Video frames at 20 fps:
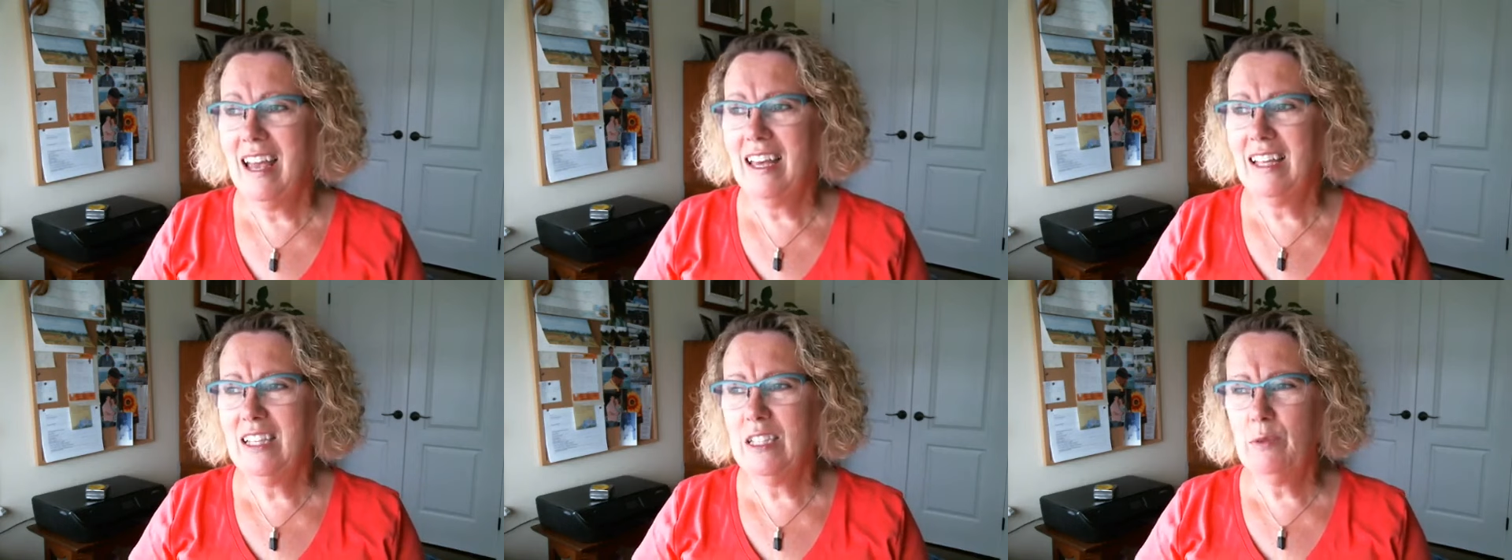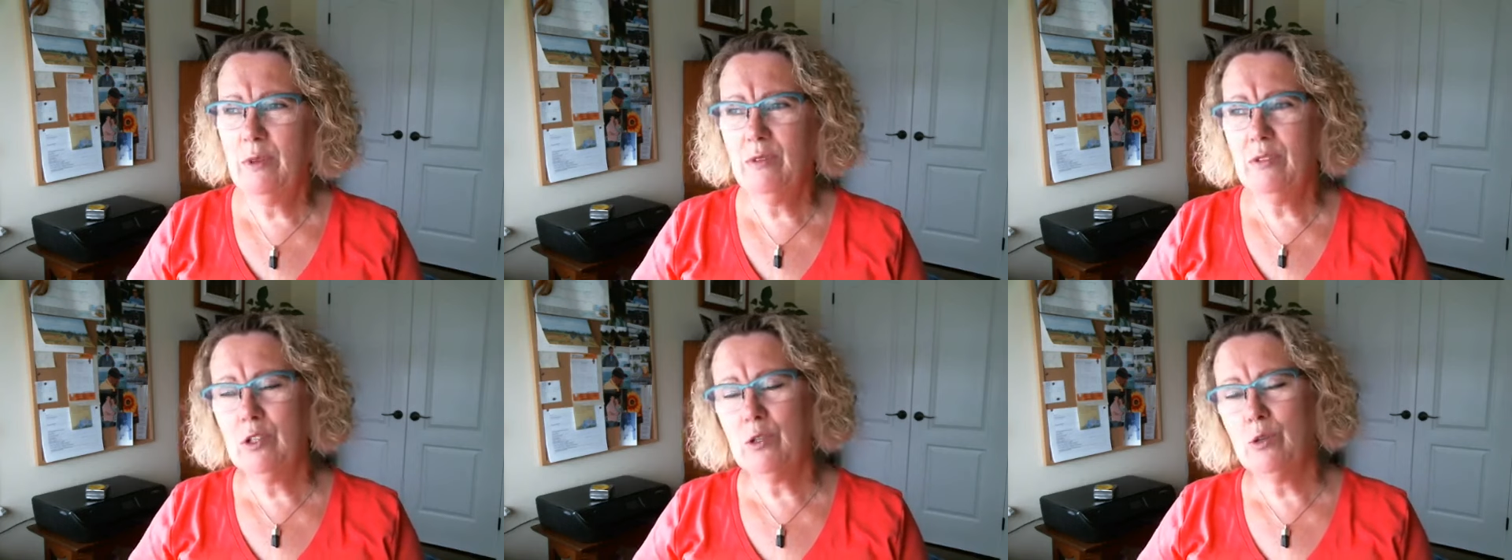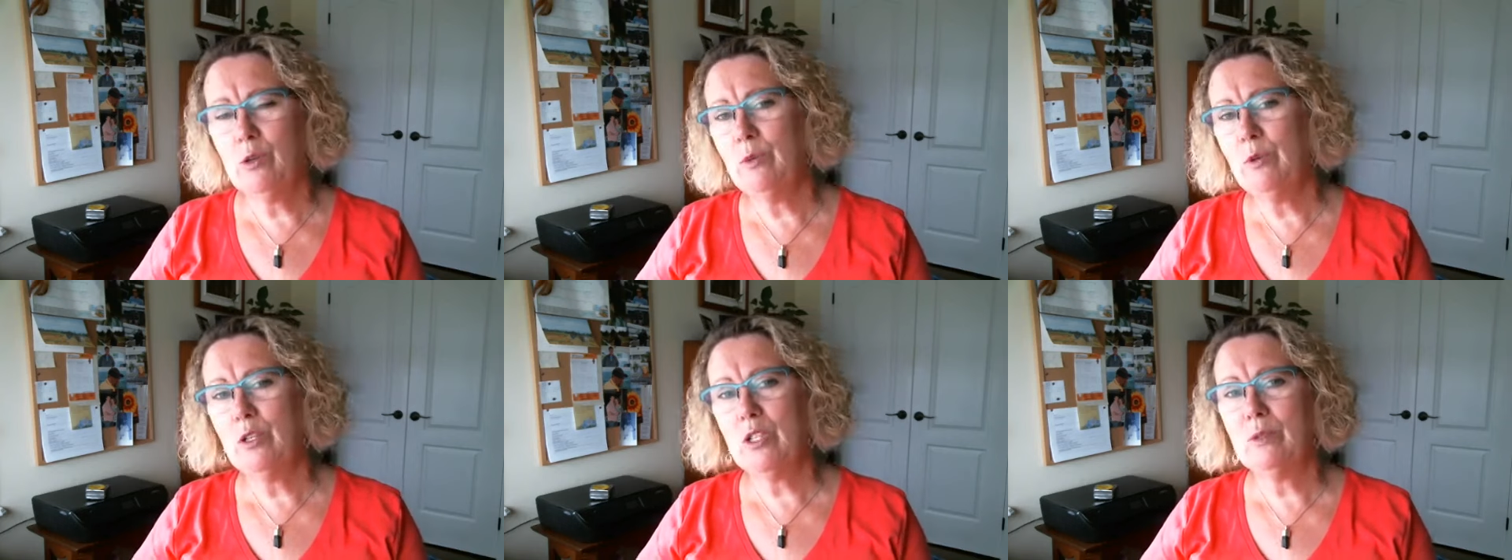It's a bit of a
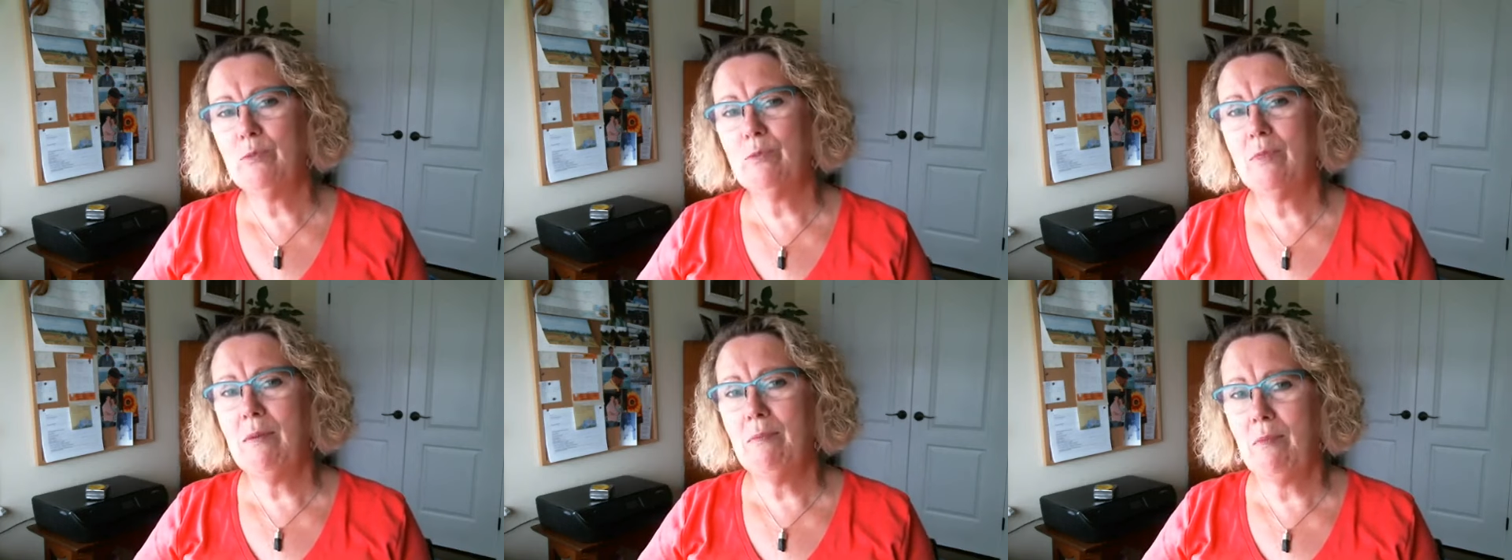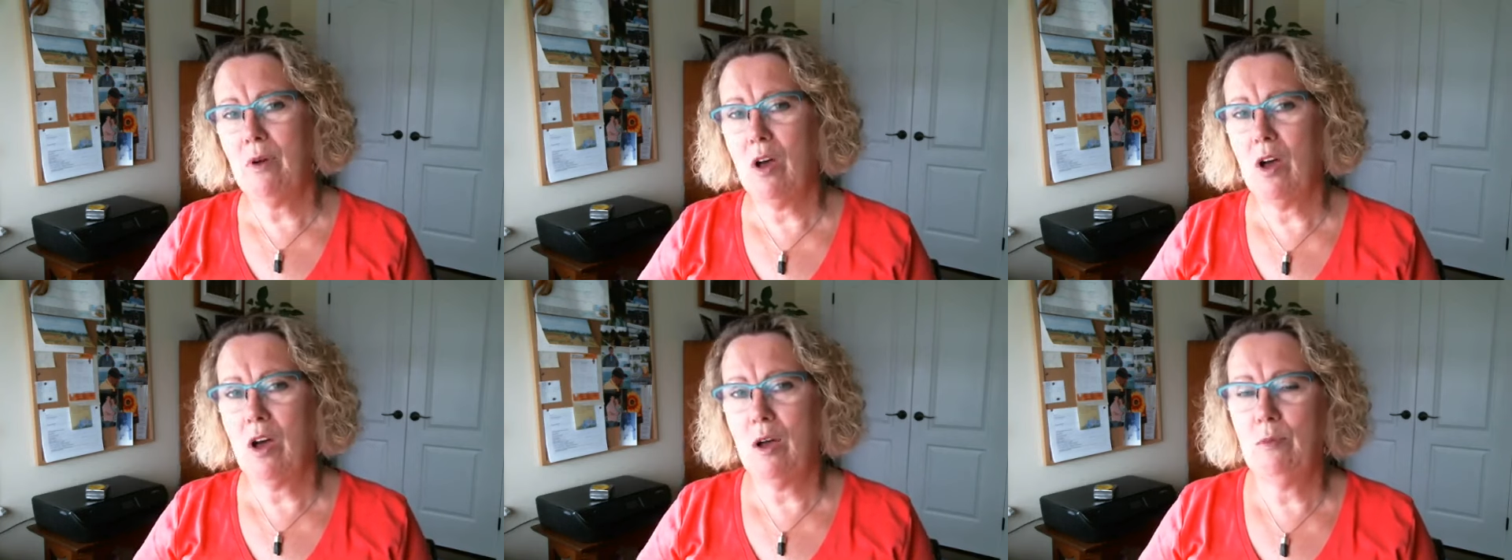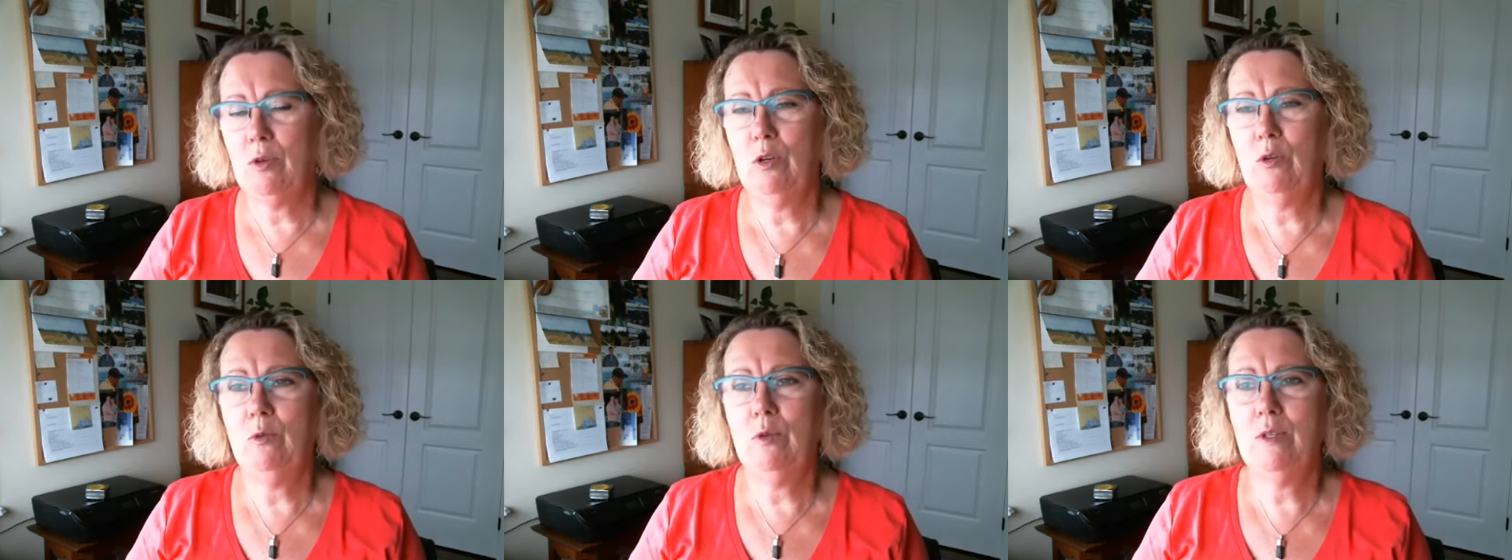tribute to my
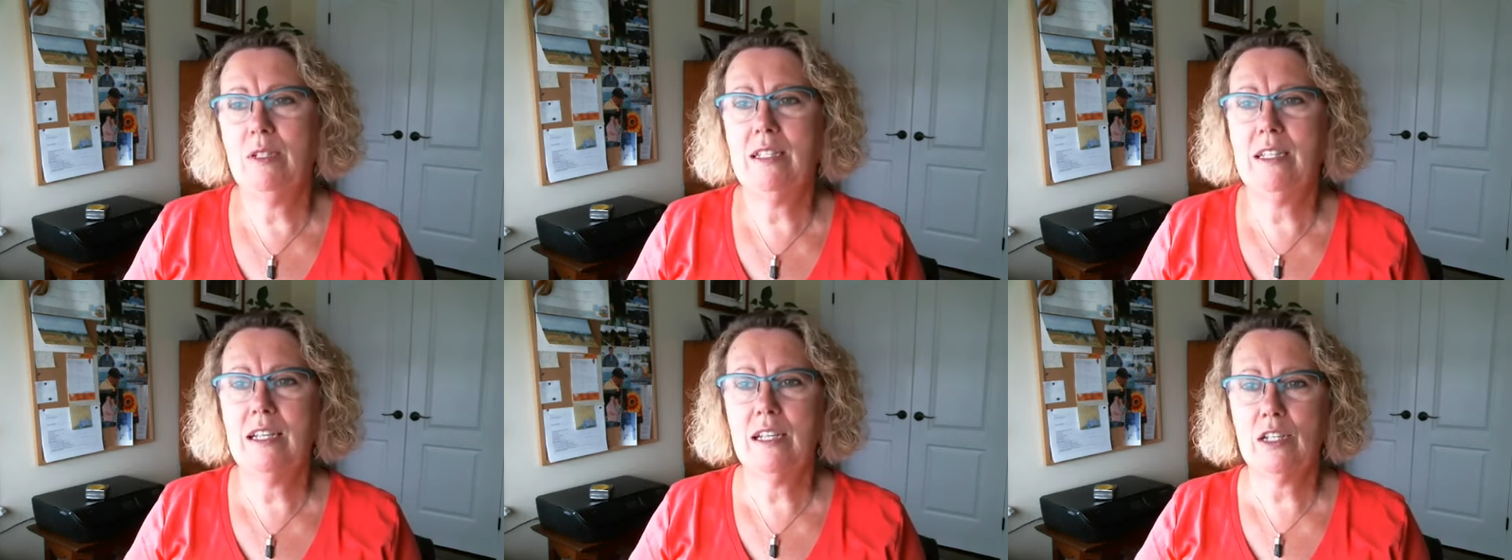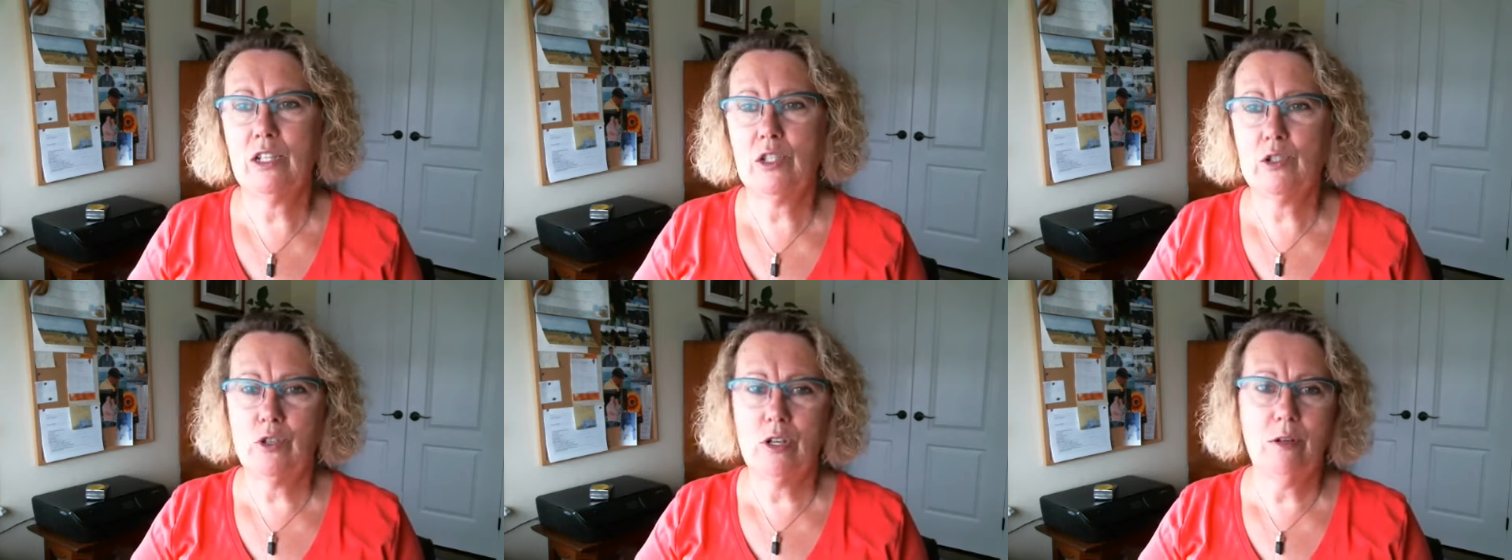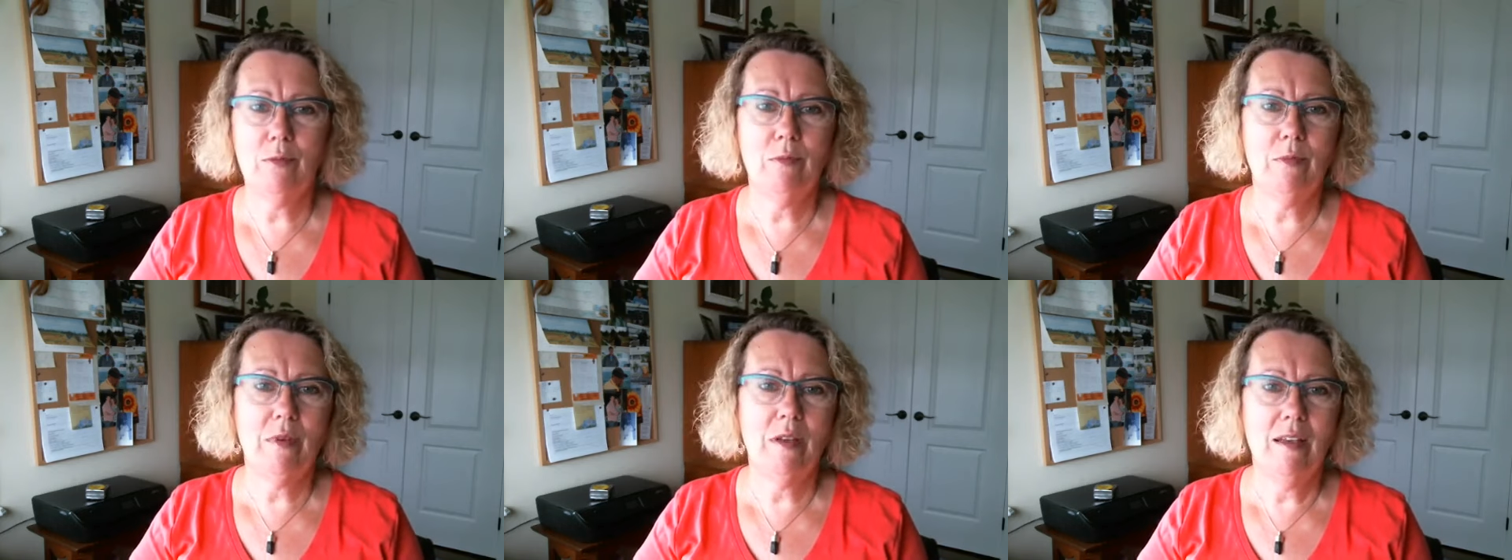mom, who was the
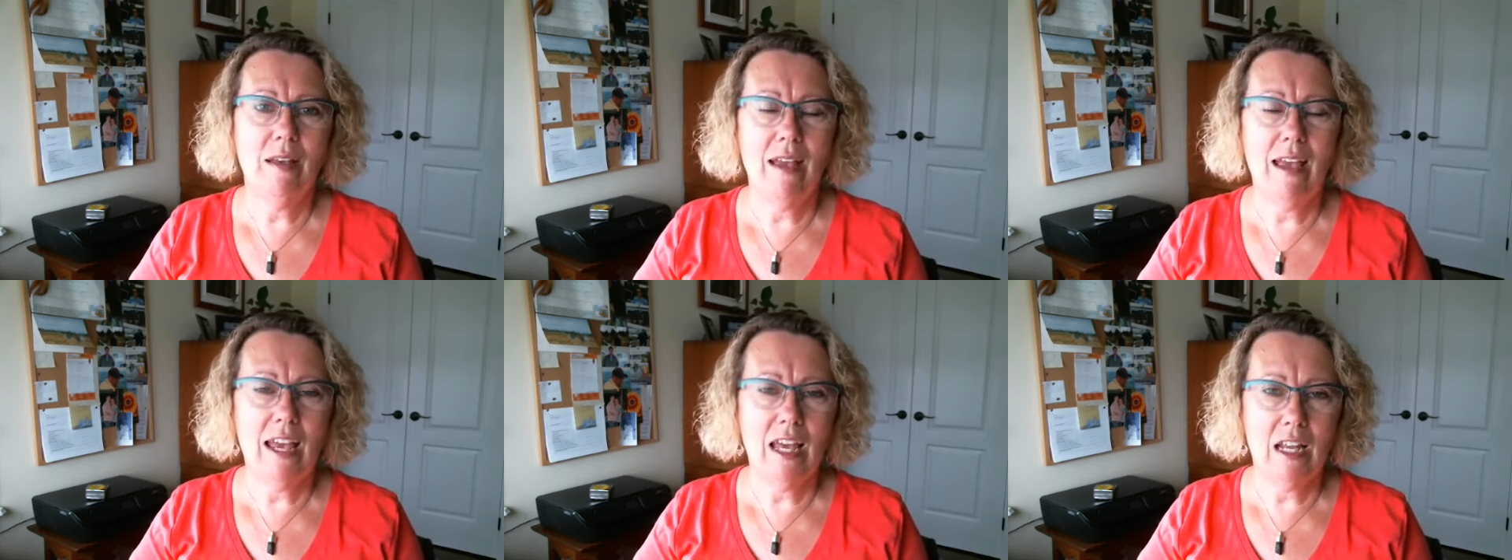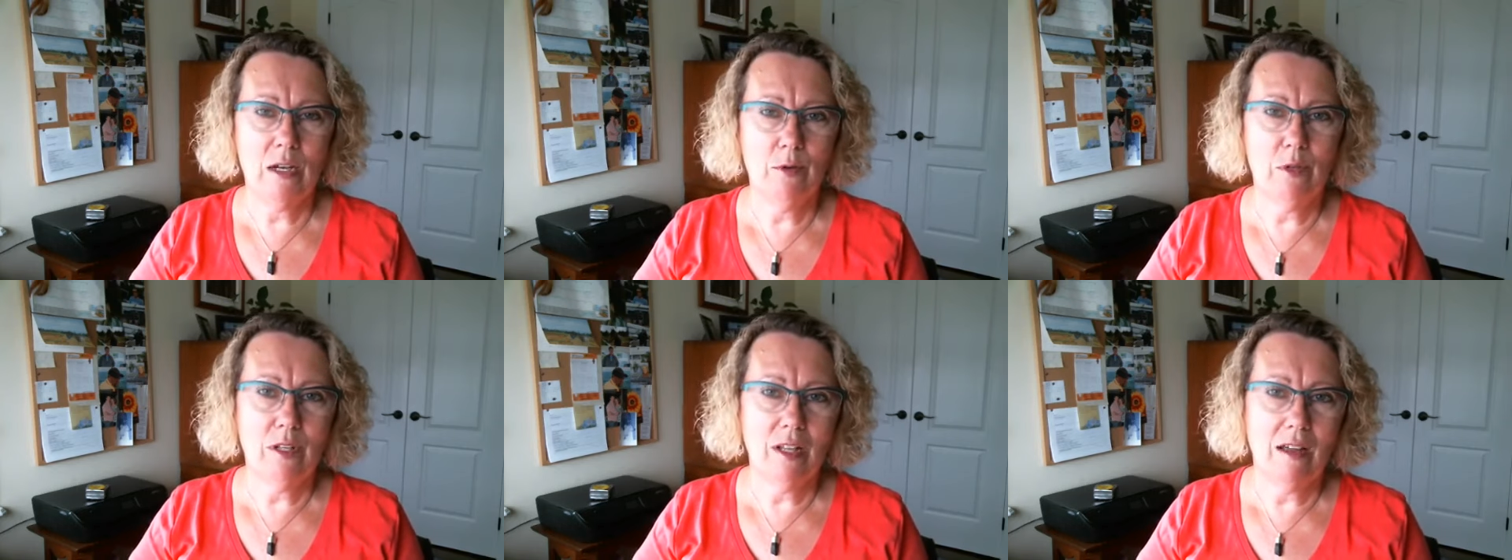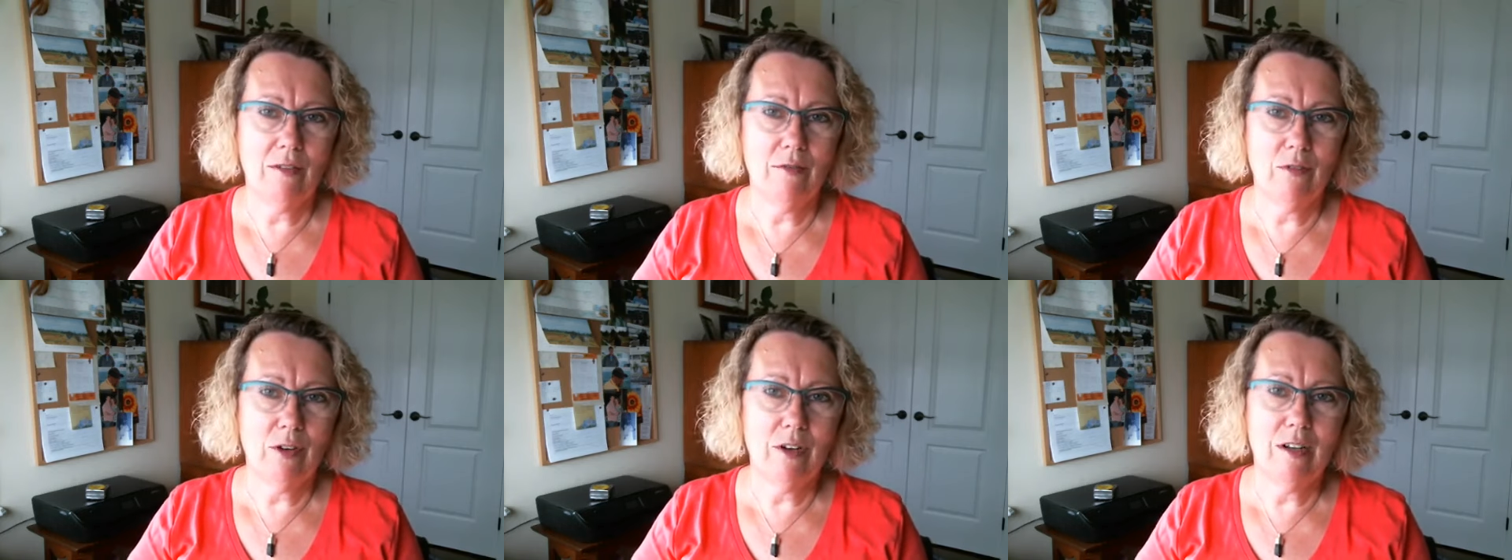extreme animal lover.